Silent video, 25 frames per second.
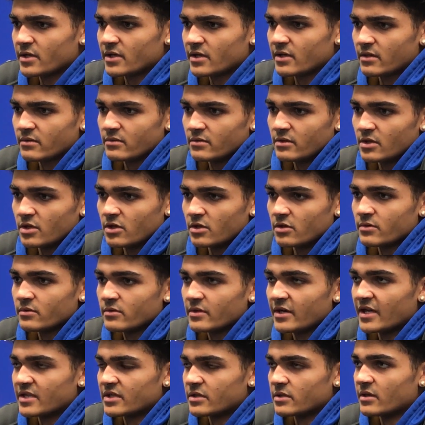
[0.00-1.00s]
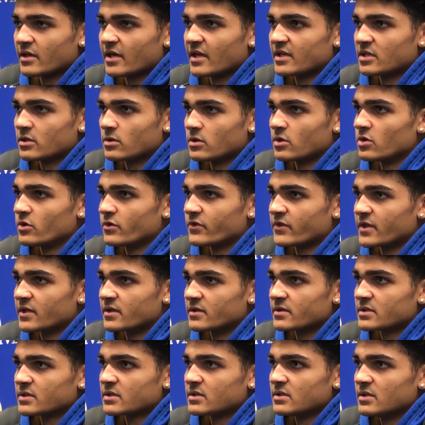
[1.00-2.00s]
at, you know, at the at the little
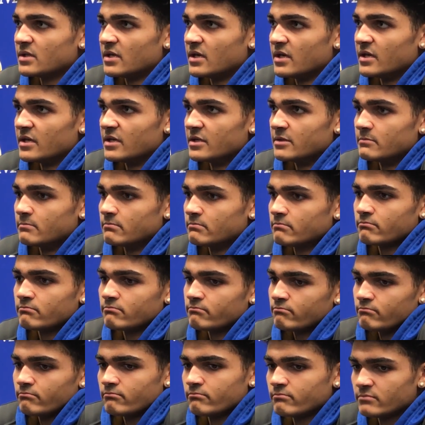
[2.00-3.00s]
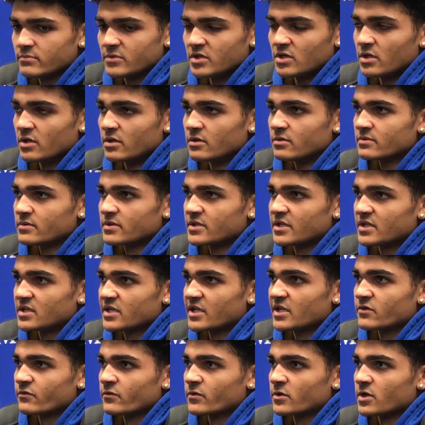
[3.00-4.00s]
things, and you know,
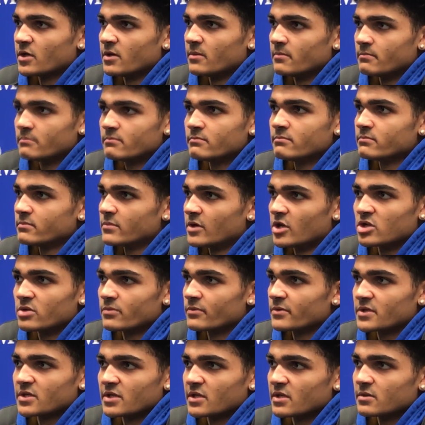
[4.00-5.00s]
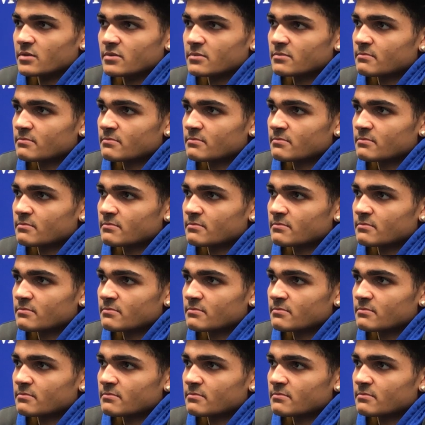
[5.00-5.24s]
success will come, hundred percent.